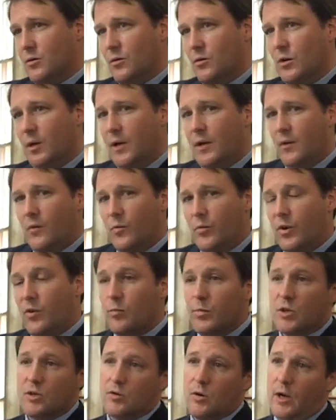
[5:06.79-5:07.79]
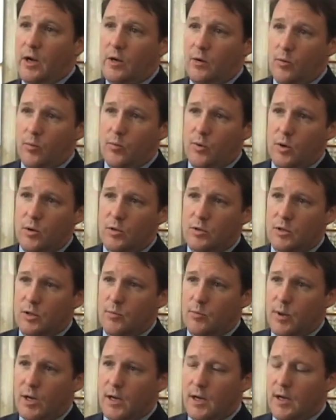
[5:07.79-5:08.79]
So we've been trying to approach
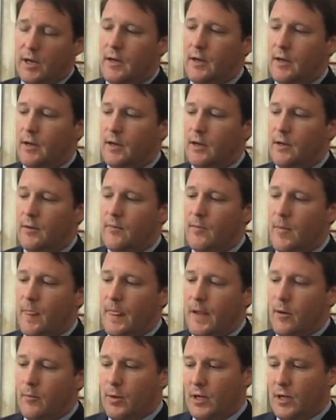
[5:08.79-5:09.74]
it by, um,